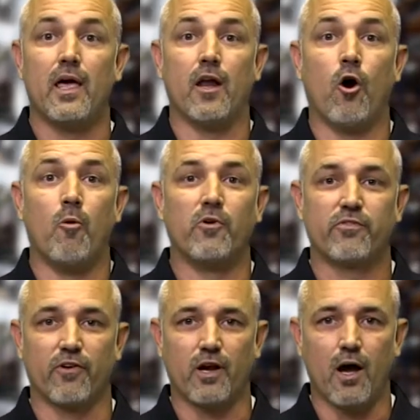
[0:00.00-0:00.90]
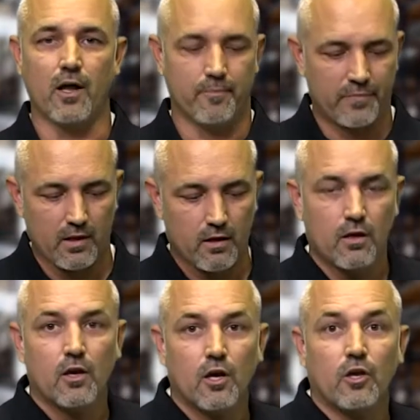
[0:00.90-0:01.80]
and I almost forgot.
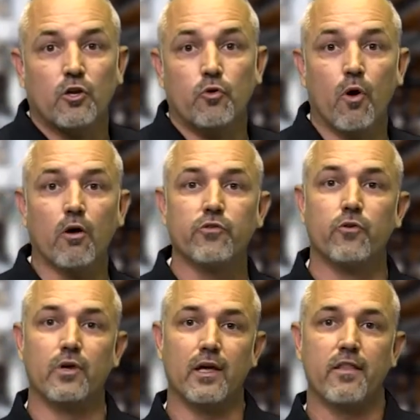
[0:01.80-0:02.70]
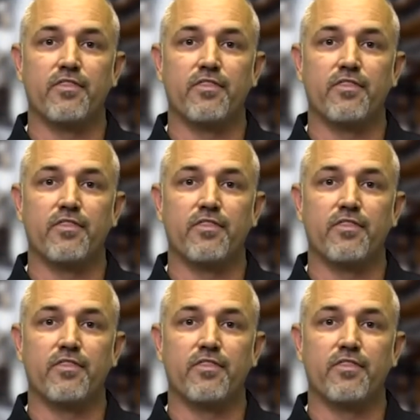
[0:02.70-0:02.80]
You also get